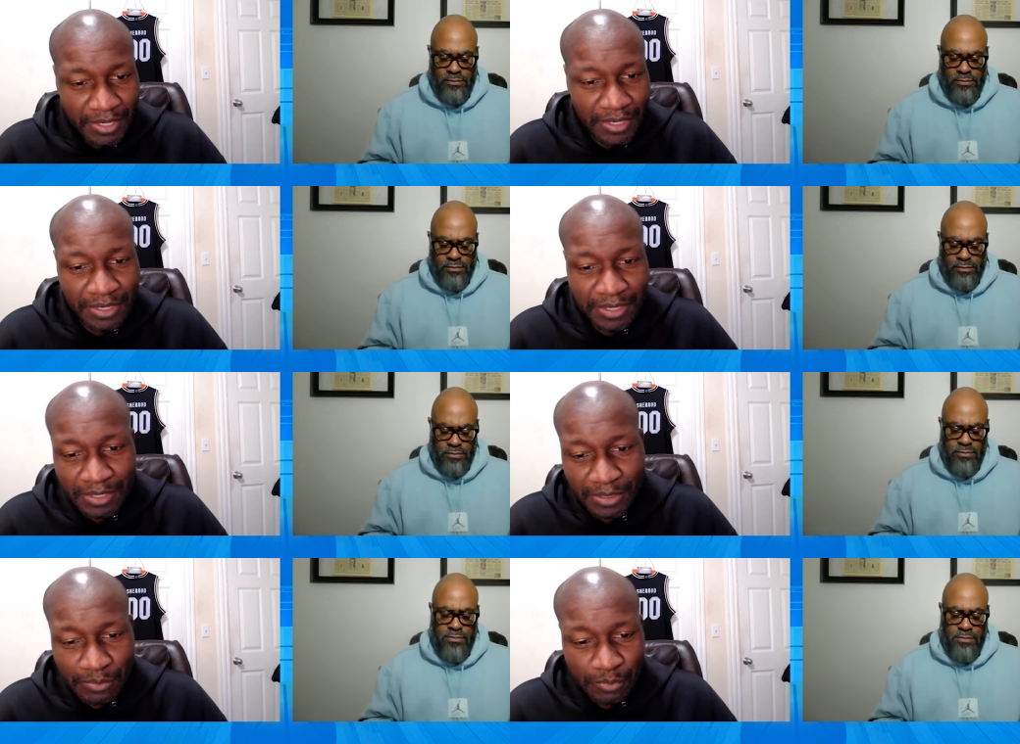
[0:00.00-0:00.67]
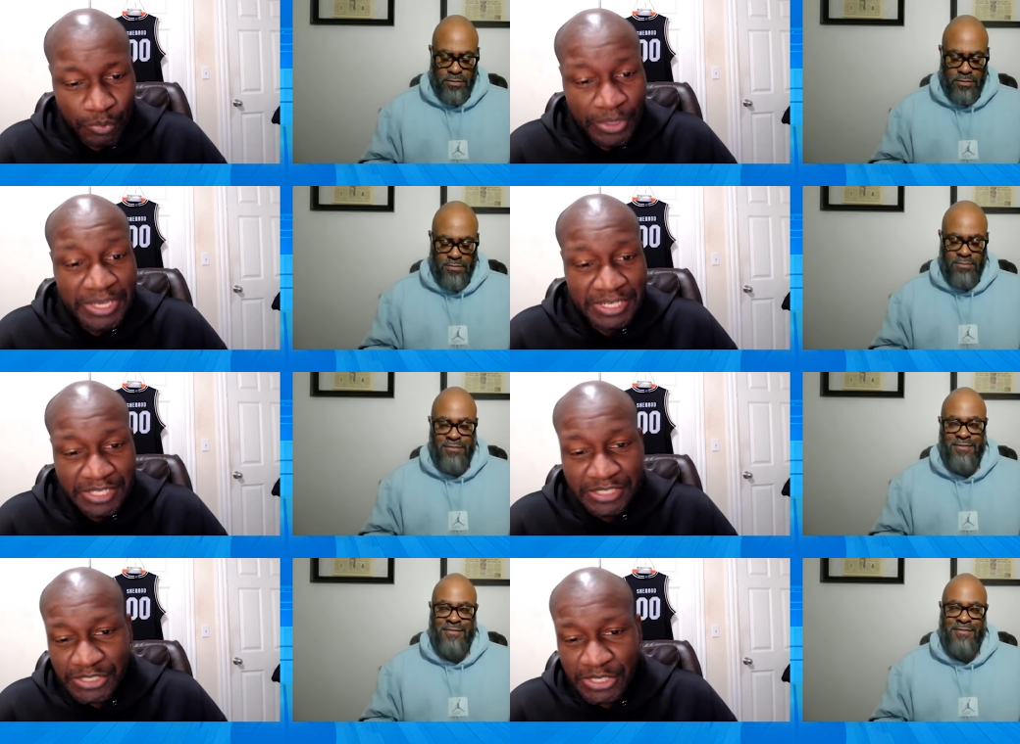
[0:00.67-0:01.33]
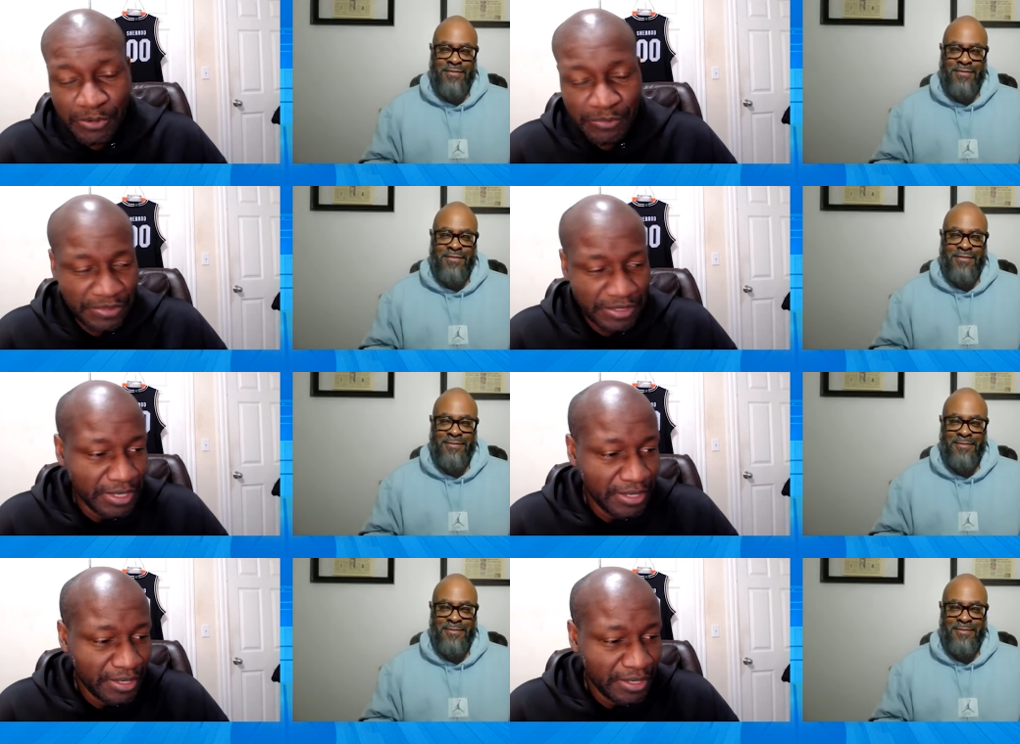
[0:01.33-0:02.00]
Speaker 1: uh, when he's
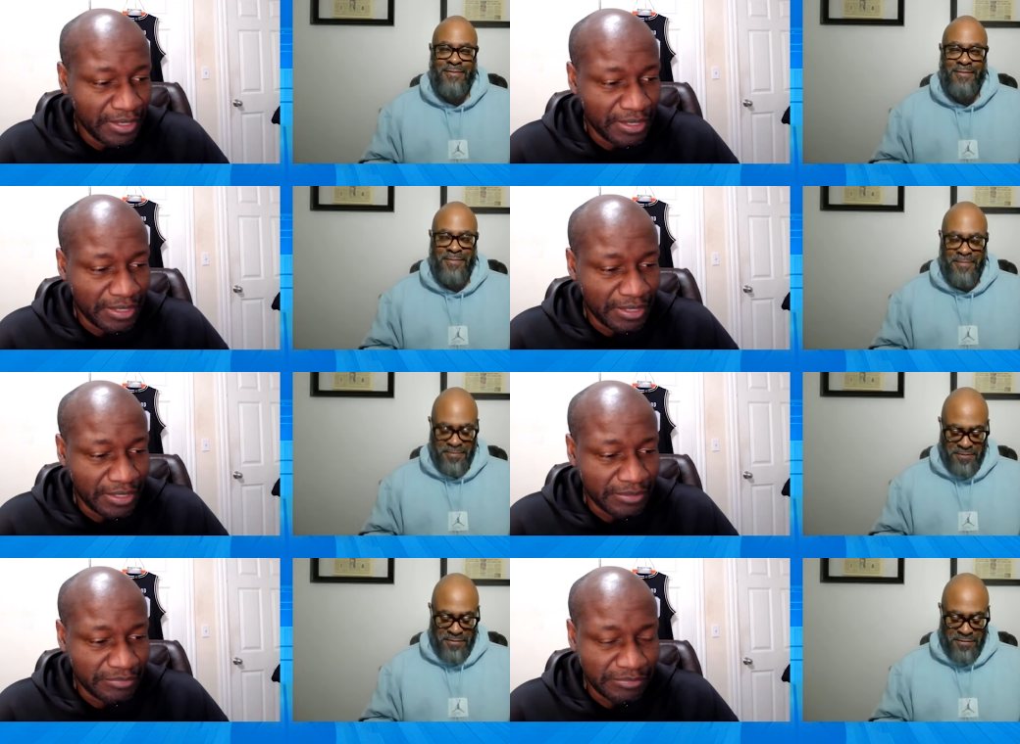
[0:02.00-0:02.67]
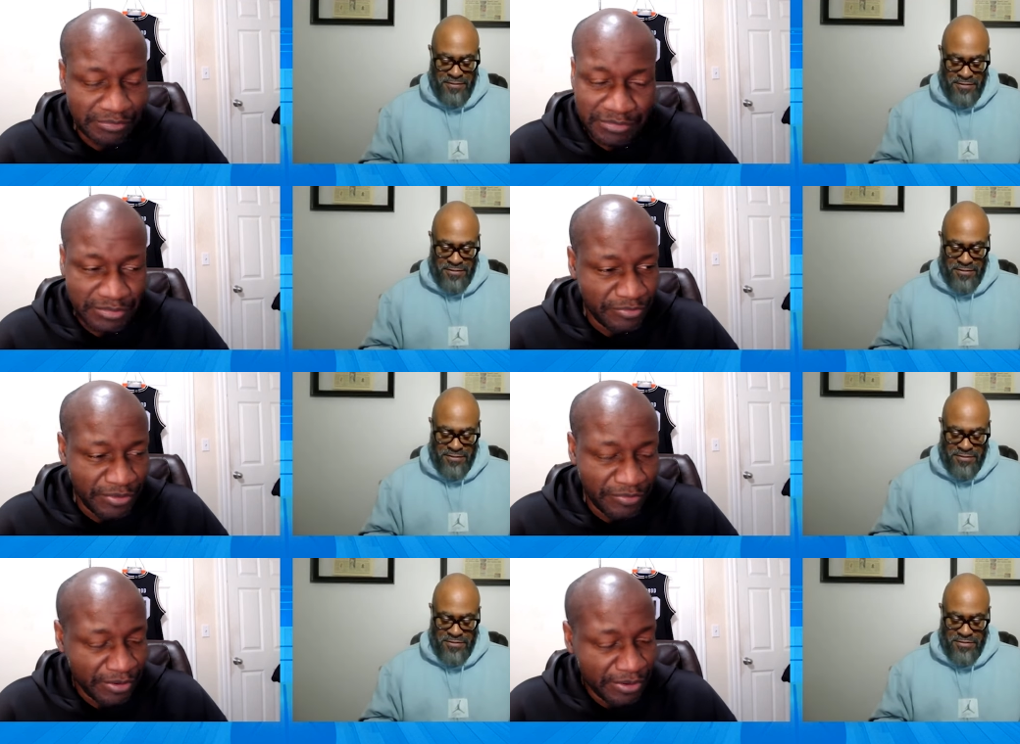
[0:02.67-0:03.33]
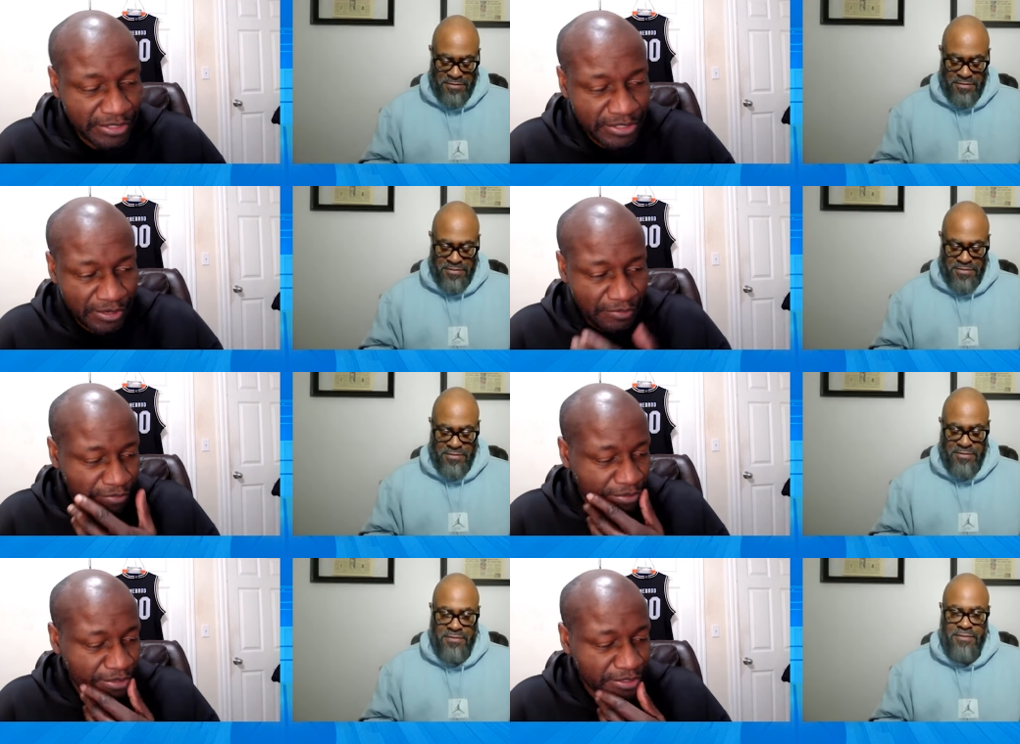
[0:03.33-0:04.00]
healthy. Uh, very
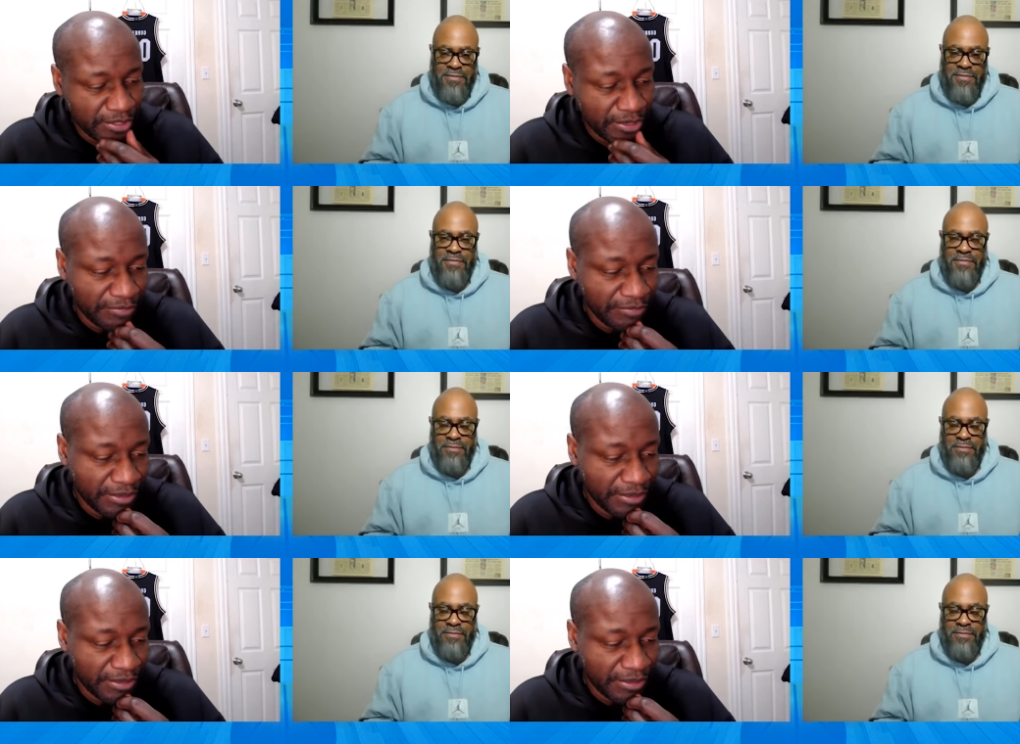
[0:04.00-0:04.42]
tough, very tough.